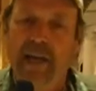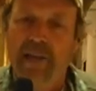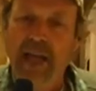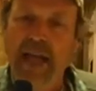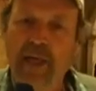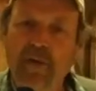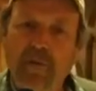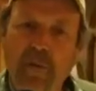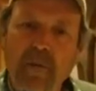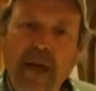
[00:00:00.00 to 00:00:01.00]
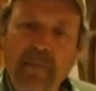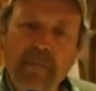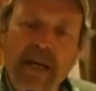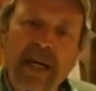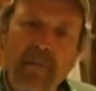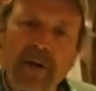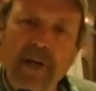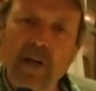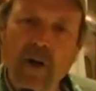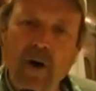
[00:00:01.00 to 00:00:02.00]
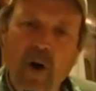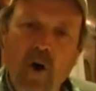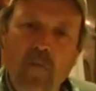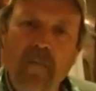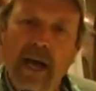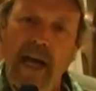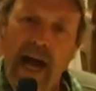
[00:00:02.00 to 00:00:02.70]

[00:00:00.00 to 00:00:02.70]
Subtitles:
Thank you for letting me come into your home.